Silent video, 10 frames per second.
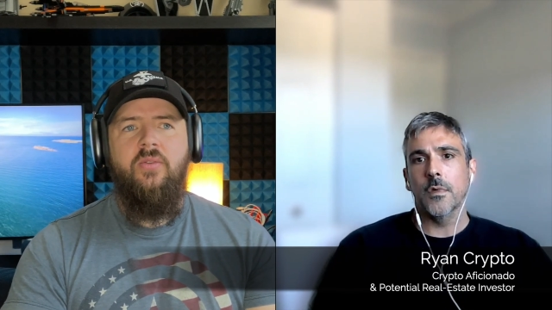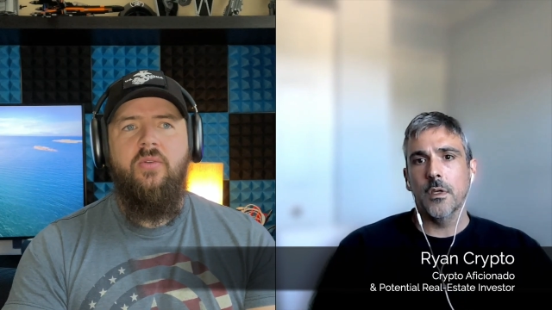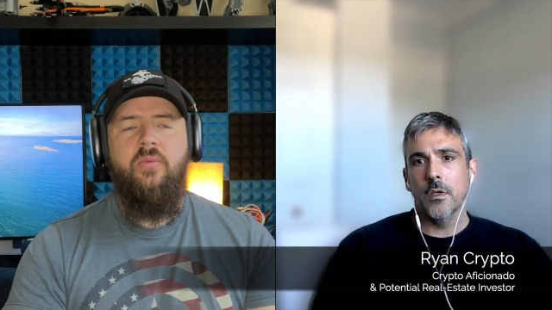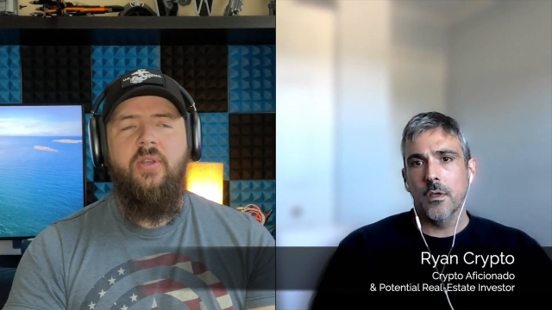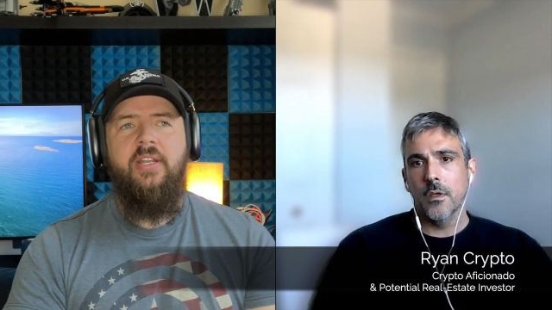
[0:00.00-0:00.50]

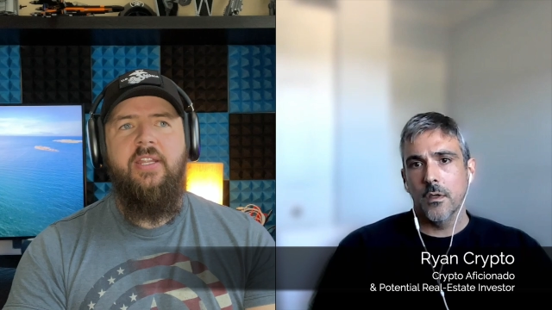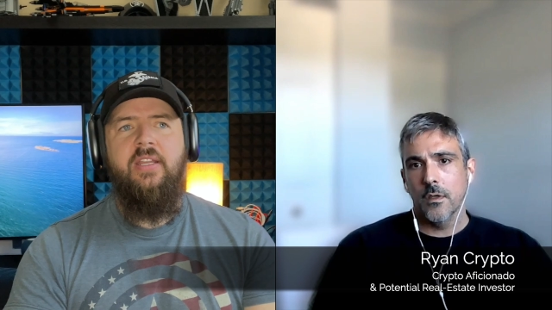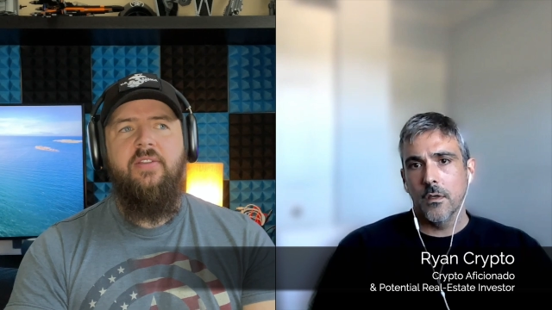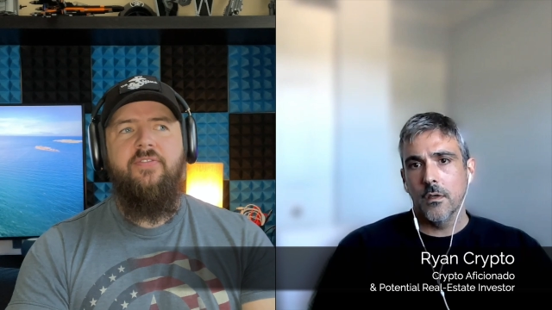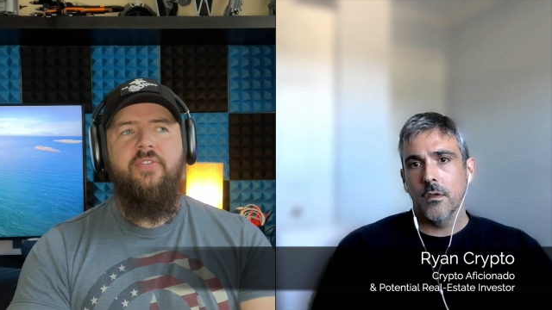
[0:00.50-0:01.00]
Speaker 1: Right?
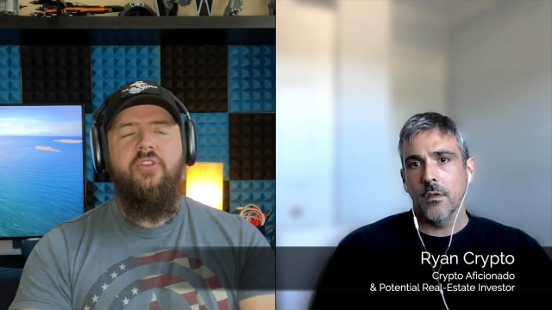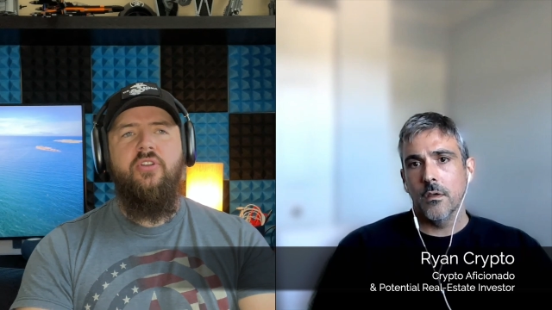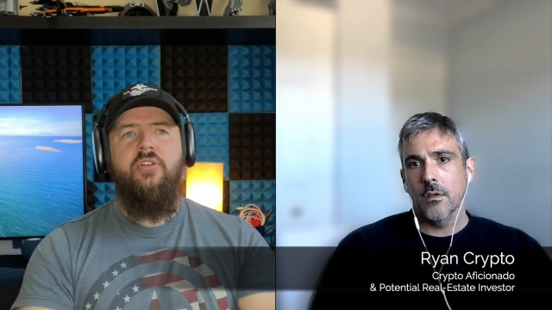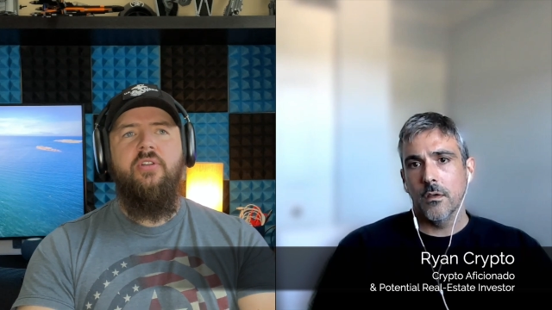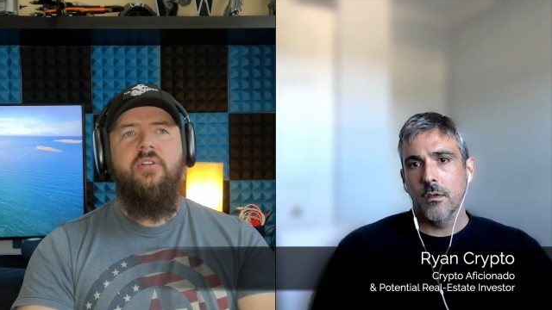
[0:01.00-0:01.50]
If
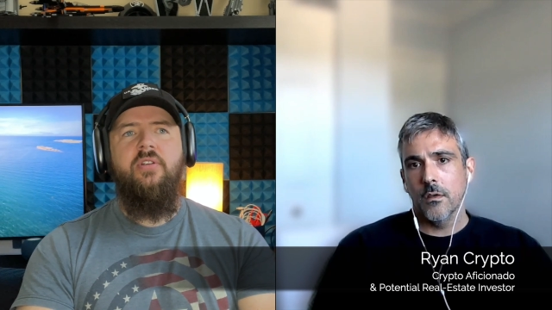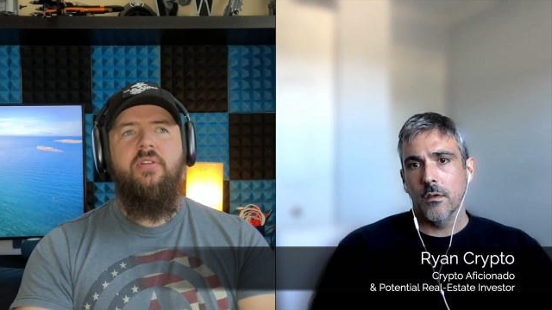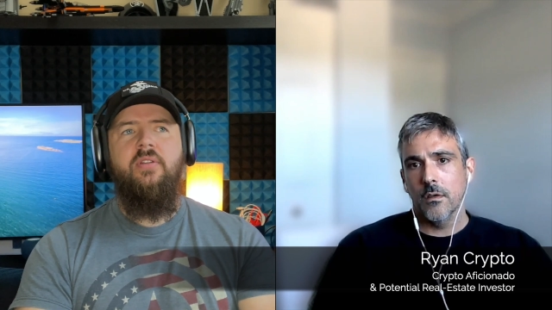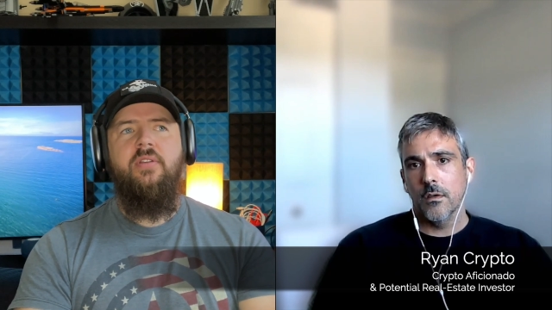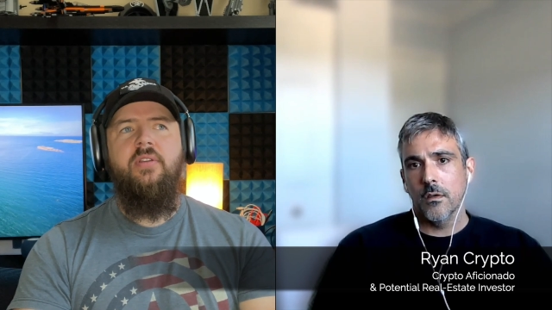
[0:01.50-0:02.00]
you're
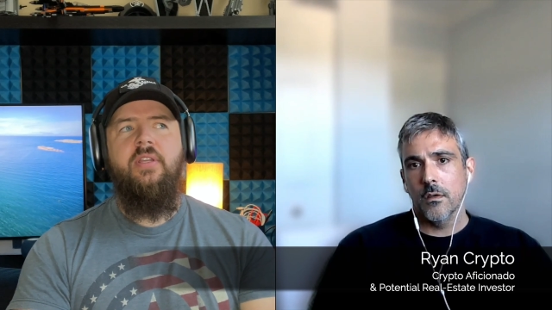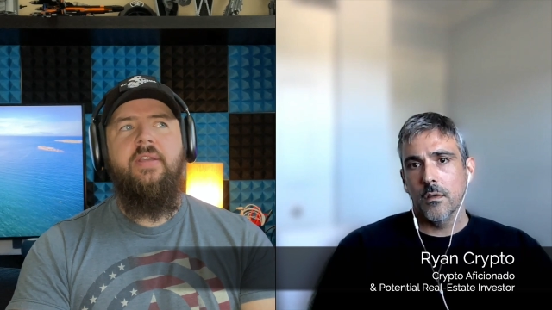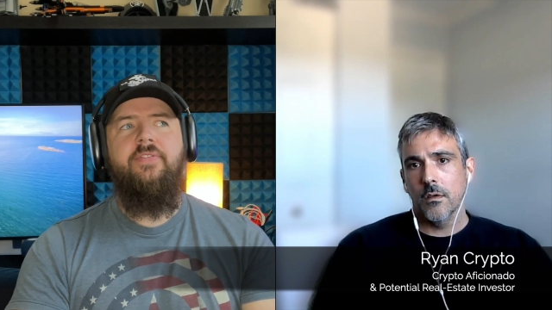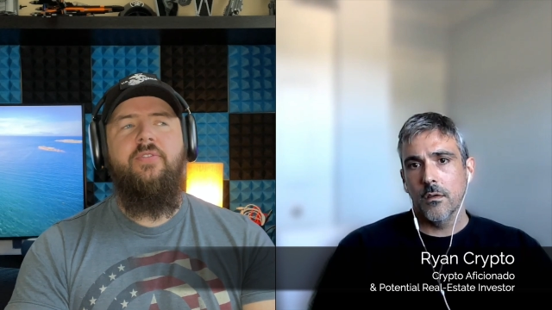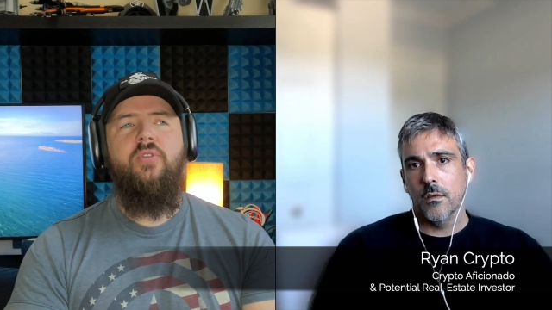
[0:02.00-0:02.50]

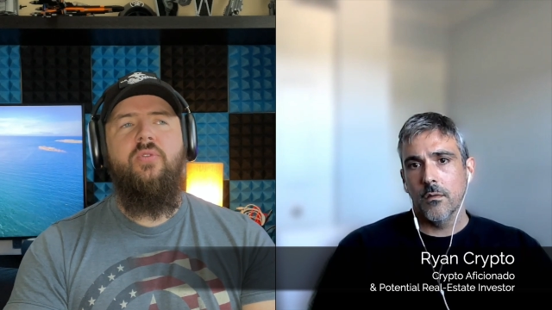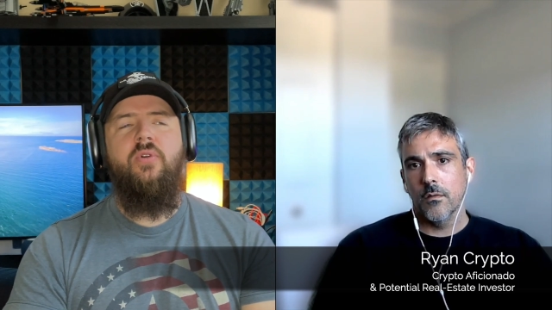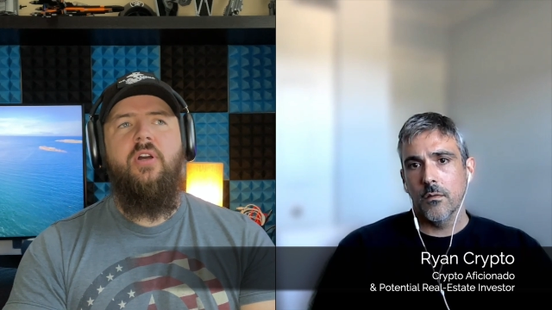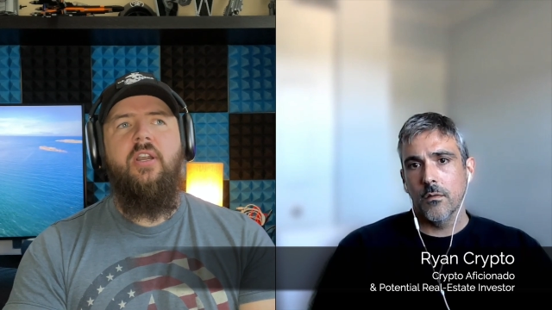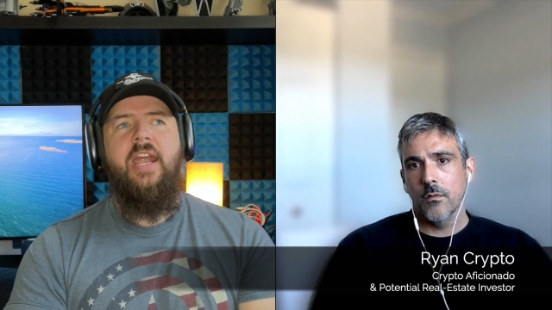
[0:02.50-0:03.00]
if you
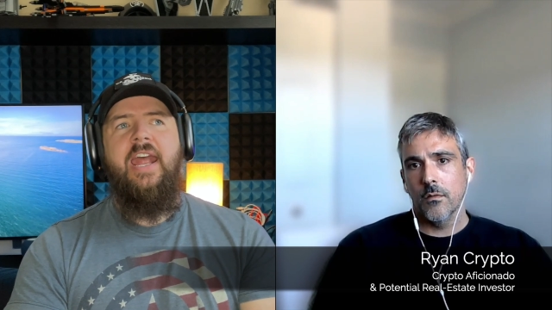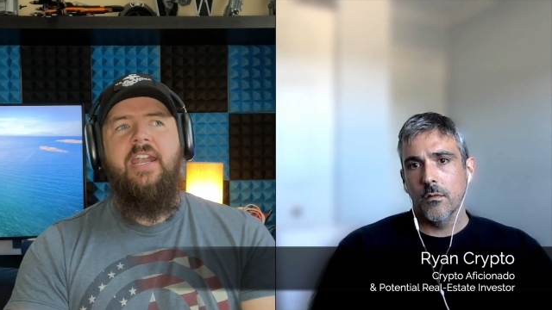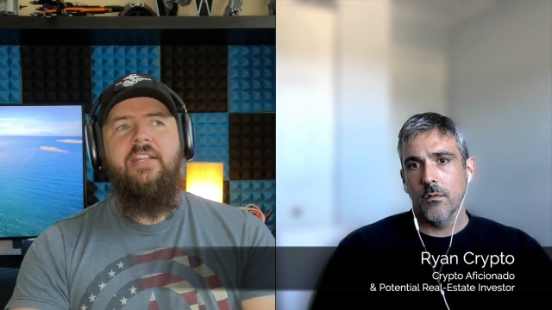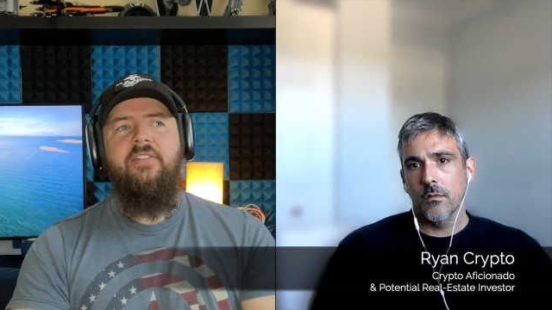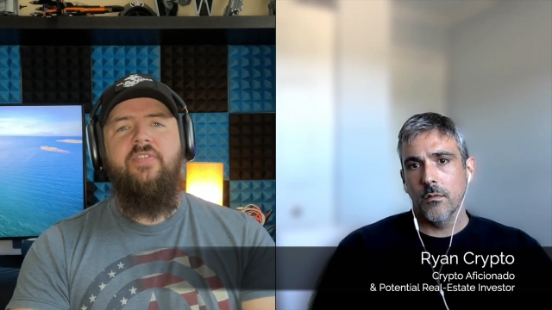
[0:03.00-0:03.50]
are
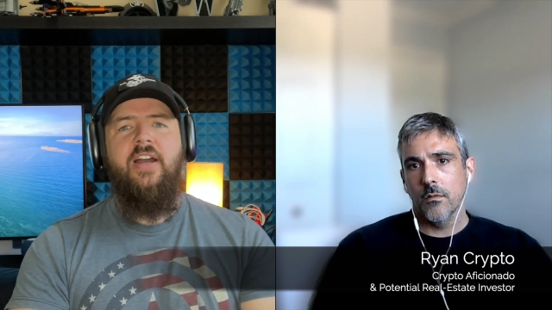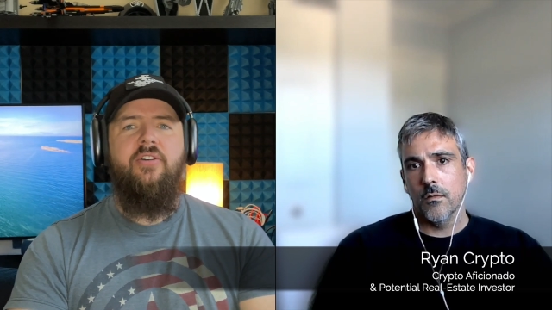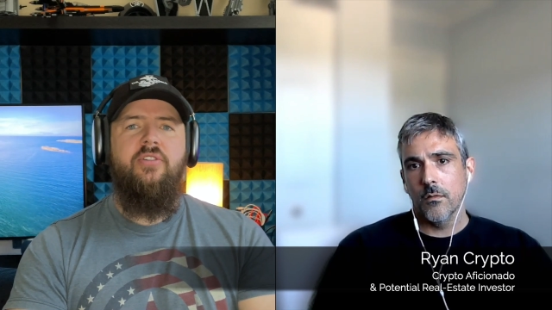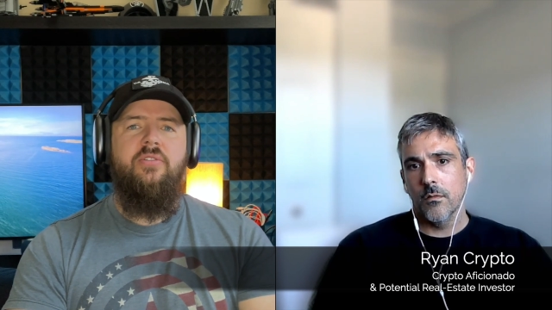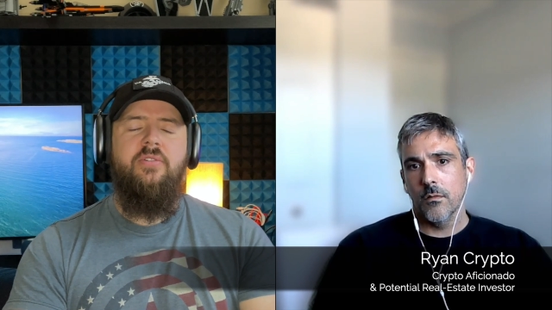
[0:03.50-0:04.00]
adding
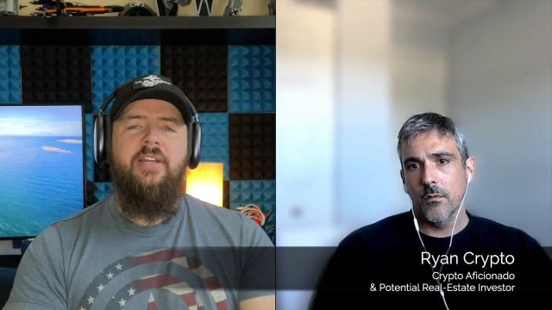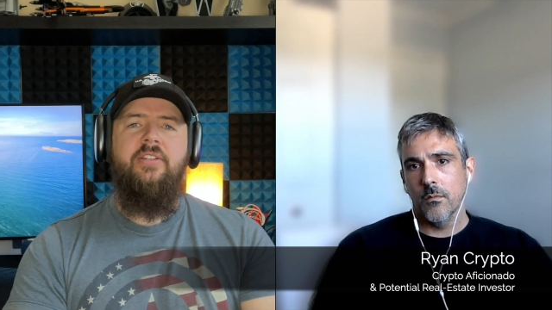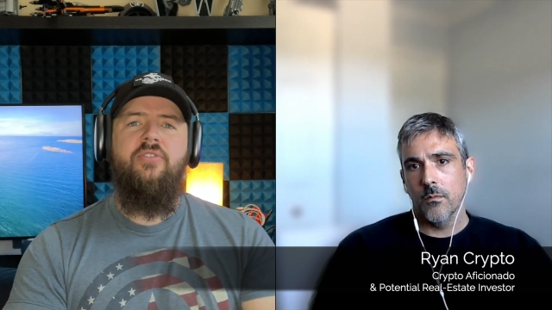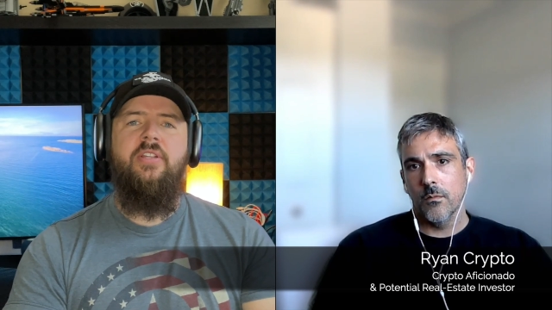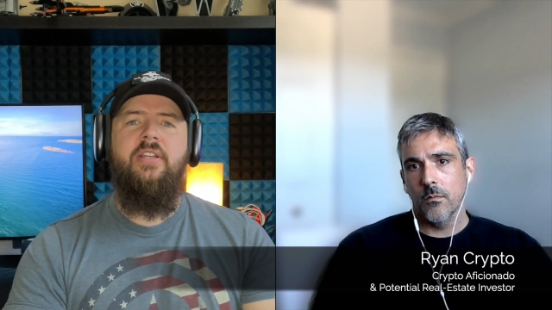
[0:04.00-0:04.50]
value and
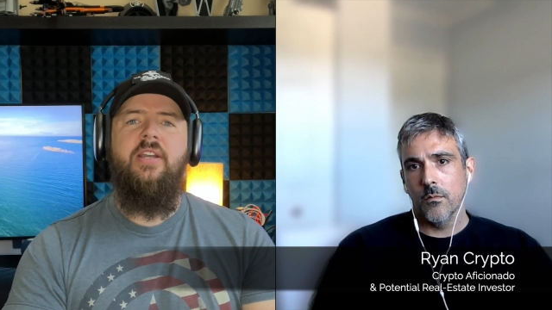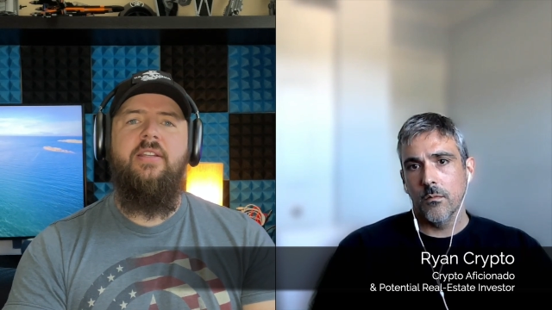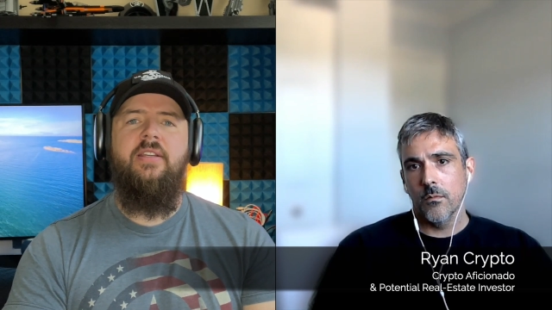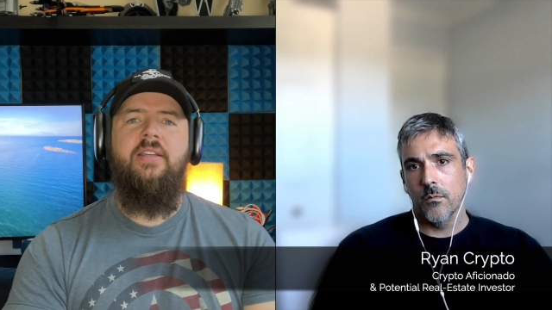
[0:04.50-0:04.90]
you can kind of